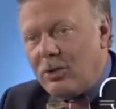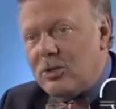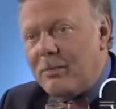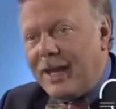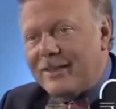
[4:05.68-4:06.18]
to
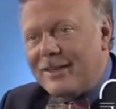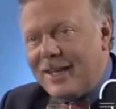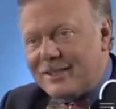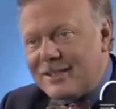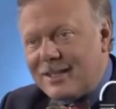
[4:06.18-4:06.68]
make the
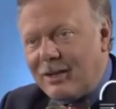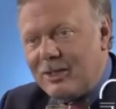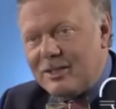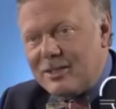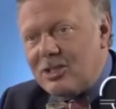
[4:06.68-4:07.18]
necessary
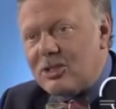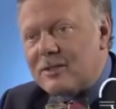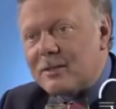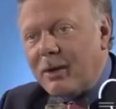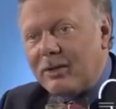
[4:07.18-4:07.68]
decisions
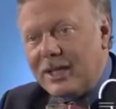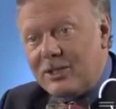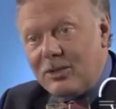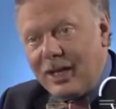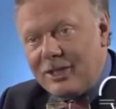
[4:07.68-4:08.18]
about
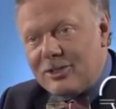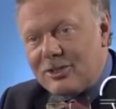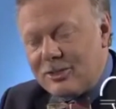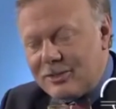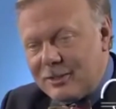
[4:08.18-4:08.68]
intonation
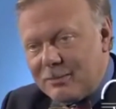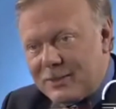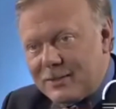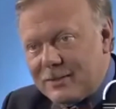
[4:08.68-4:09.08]
systems.